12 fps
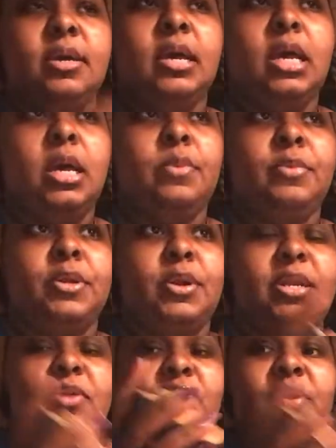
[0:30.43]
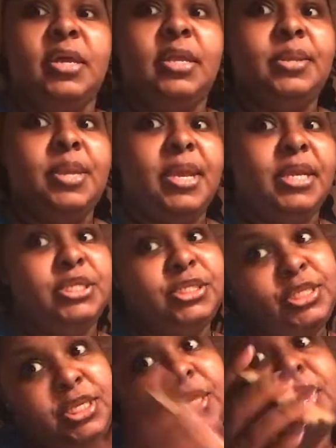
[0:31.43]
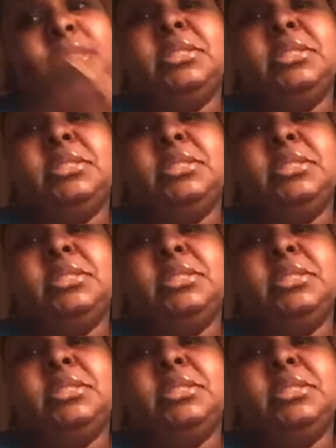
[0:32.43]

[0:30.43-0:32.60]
um, regarding their connections.